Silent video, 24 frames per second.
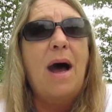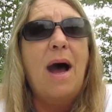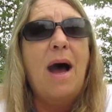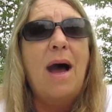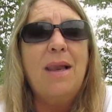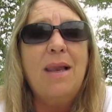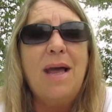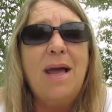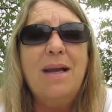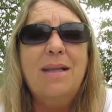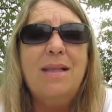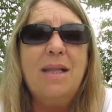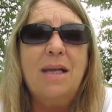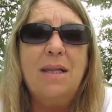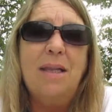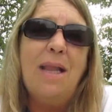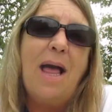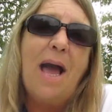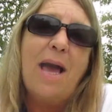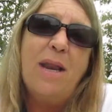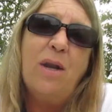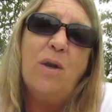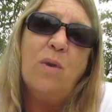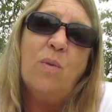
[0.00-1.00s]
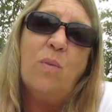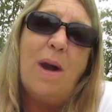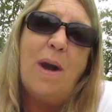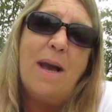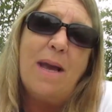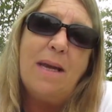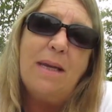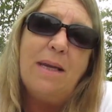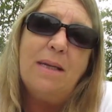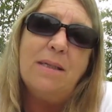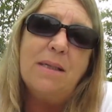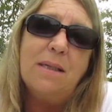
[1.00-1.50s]
I like the lighter
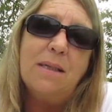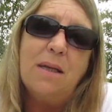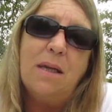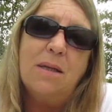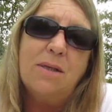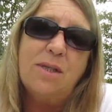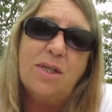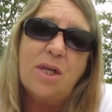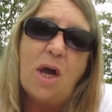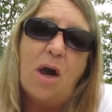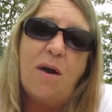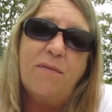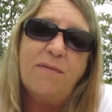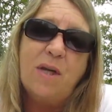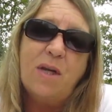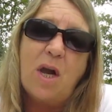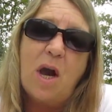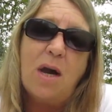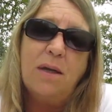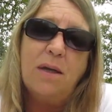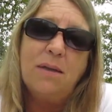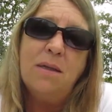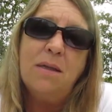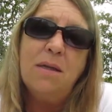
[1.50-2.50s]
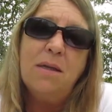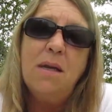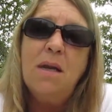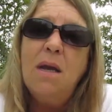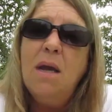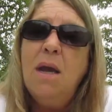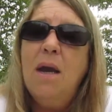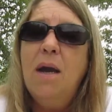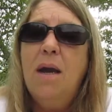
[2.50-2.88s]
weight, soft cotton.